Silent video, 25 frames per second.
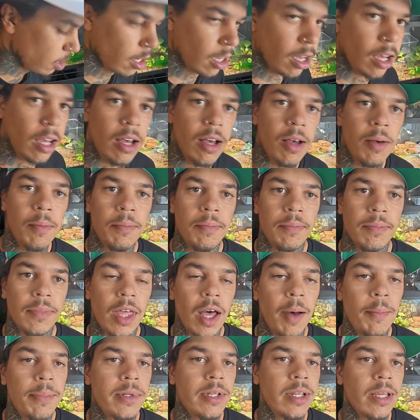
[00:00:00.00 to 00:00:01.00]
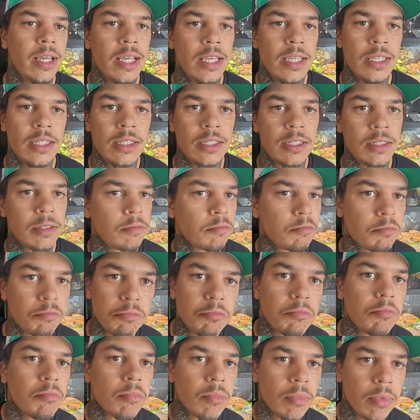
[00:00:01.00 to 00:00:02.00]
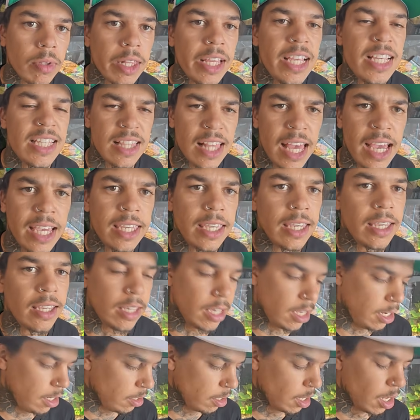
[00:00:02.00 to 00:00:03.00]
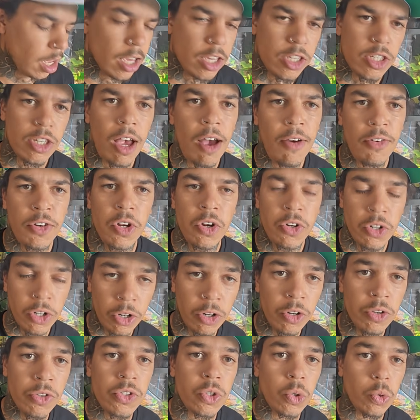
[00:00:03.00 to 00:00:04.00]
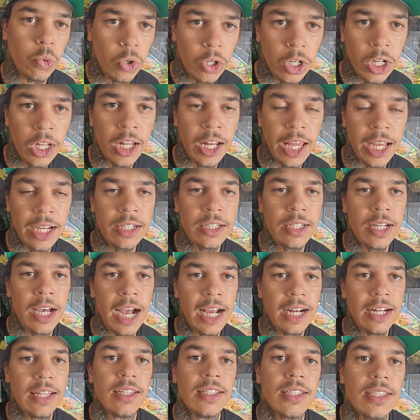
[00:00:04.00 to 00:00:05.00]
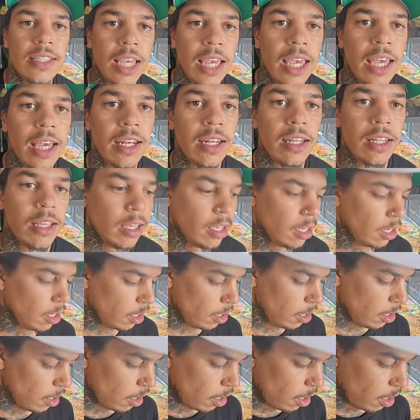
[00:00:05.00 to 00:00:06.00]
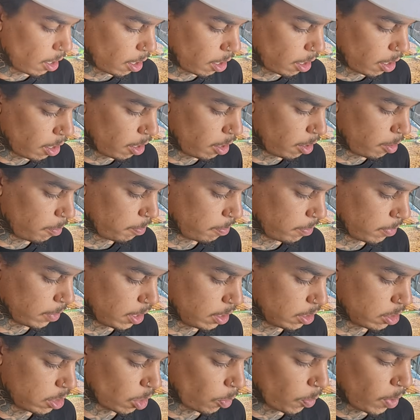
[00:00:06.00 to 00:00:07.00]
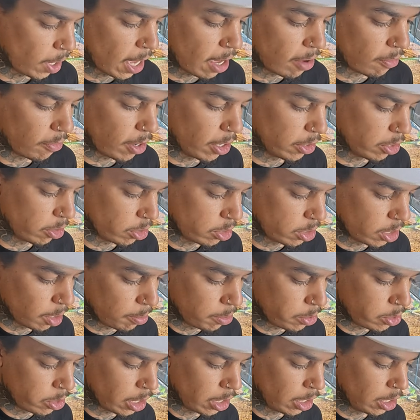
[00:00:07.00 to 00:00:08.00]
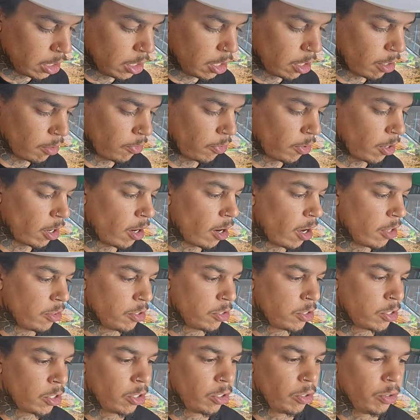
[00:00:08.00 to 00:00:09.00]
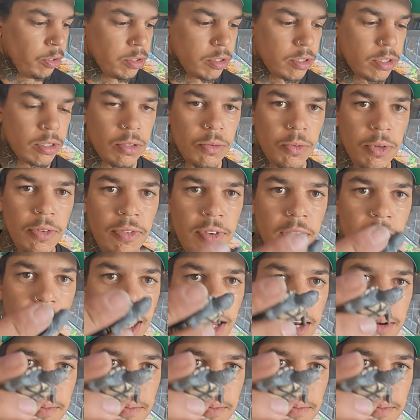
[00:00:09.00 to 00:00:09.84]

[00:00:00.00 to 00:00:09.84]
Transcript: up to his liking, and soft-shell turtles really like to hide in the sand. And so we have other substrate in there for our other turtles. We've got